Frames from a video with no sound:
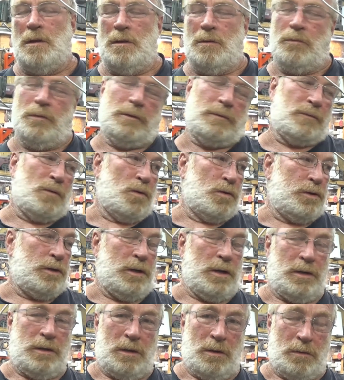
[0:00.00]
Which of course,
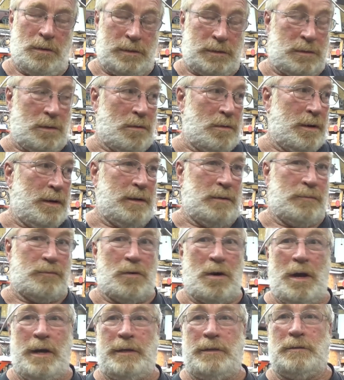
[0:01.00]
you know, you always start at the
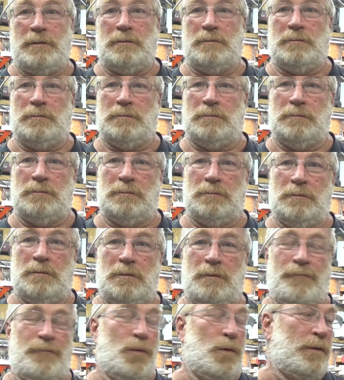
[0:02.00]
right.
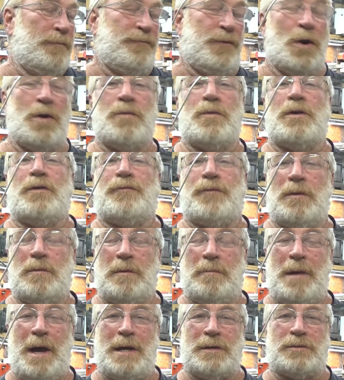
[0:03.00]
One furthest from
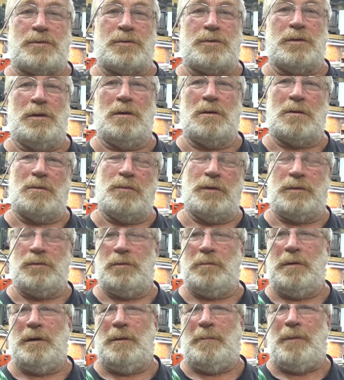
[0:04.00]
the master cylinder, which
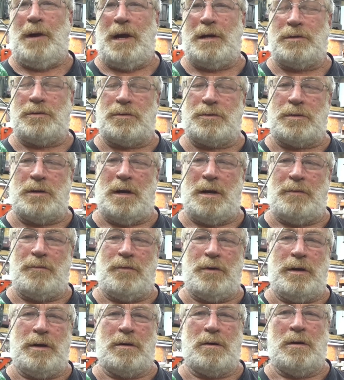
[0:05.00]
would be the passenger side
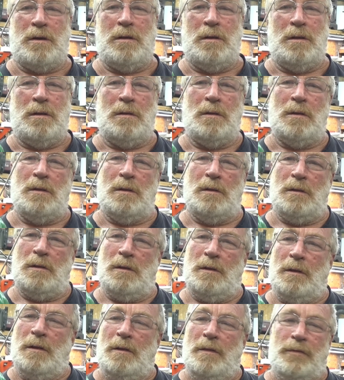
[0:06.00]
rear,
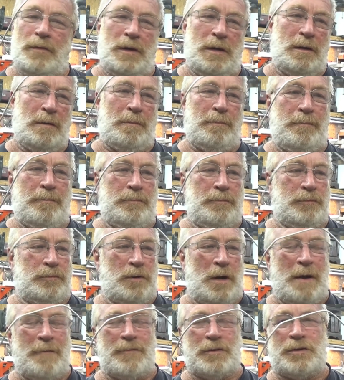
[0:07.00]
then the
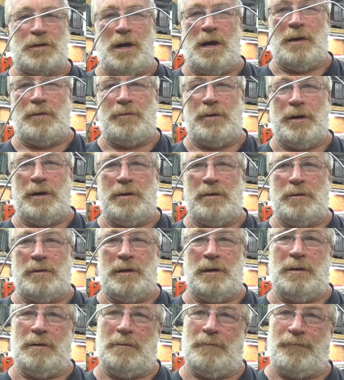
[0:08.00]
driver side rear, and
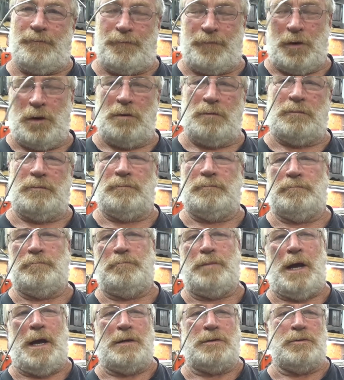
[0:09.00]
then the front
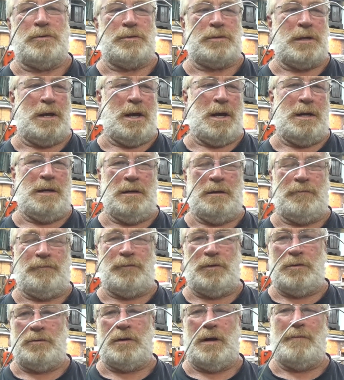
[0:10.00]
passenger side, then
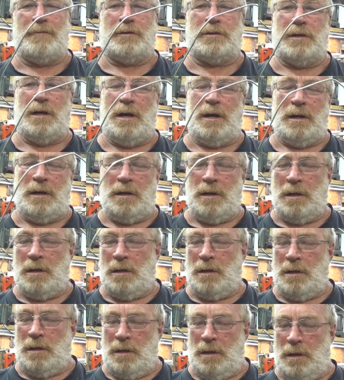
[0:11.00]
front driver side.
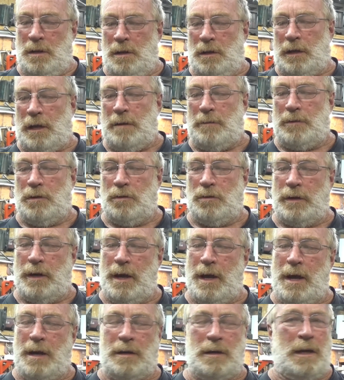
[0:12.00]
Keep doing
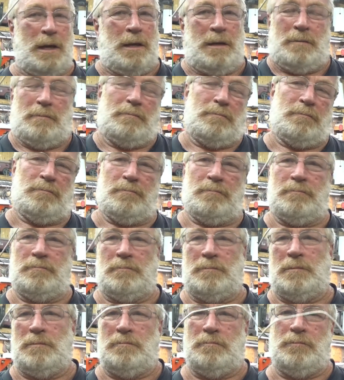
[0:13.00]
that, and
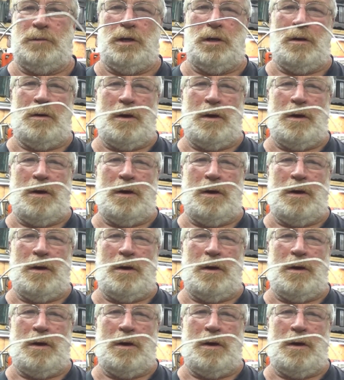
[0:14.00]
you know,